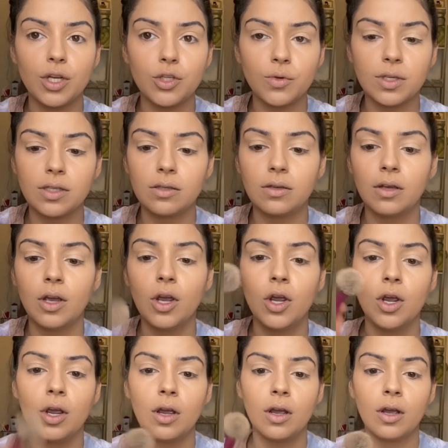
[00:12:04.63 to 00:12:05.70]
is
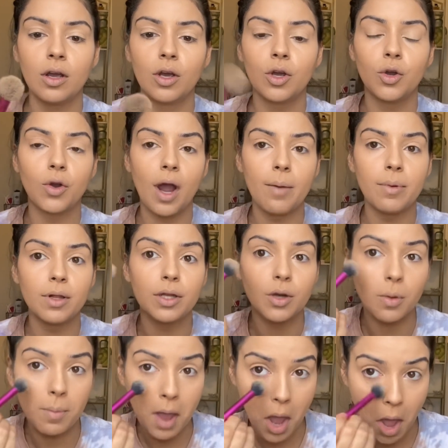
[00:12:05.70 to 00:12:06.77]
grab a little
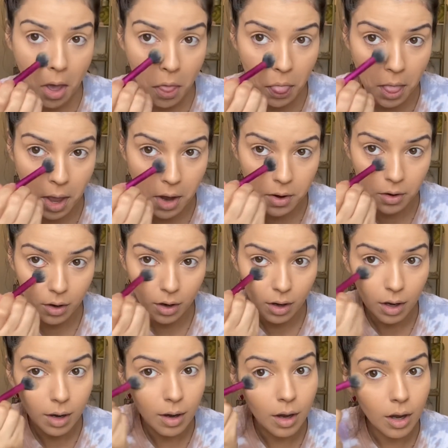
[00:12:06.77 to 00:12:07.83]
bit and then
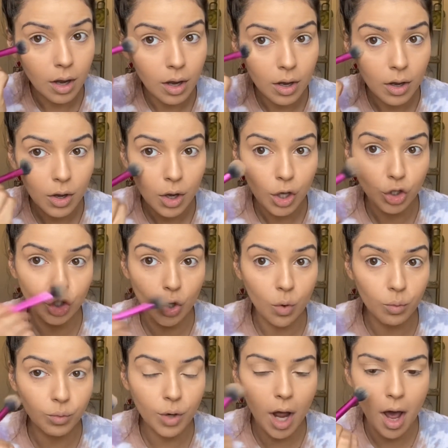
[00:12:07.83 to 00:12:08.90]

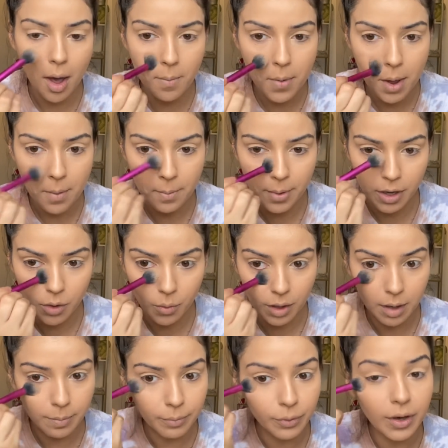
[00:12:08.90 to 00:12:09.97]
don't rub, but you want
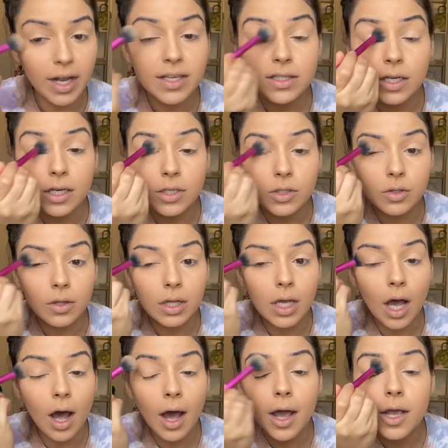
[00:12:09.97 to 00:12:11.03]
to press into the
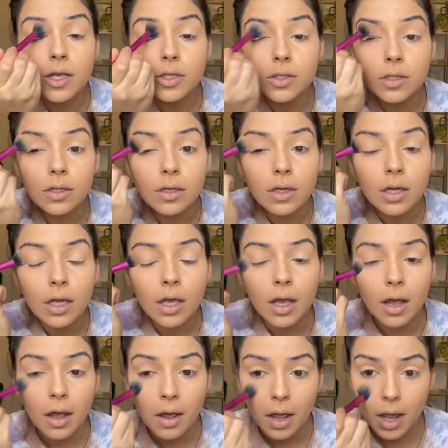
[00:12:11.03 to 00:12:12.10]
eyes.
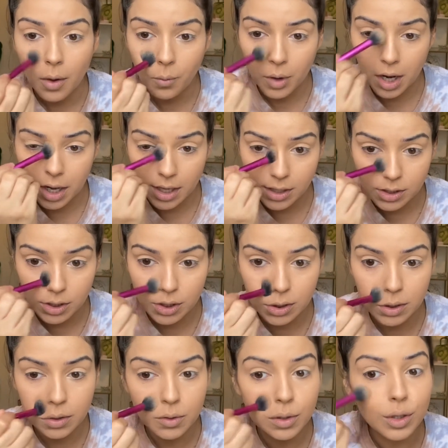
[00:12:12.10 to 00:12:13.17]
And what I like to
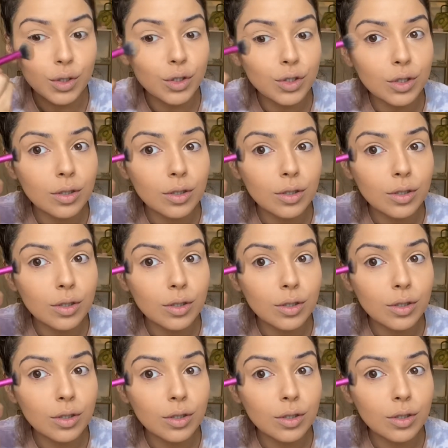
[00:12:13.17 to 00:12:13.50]
do is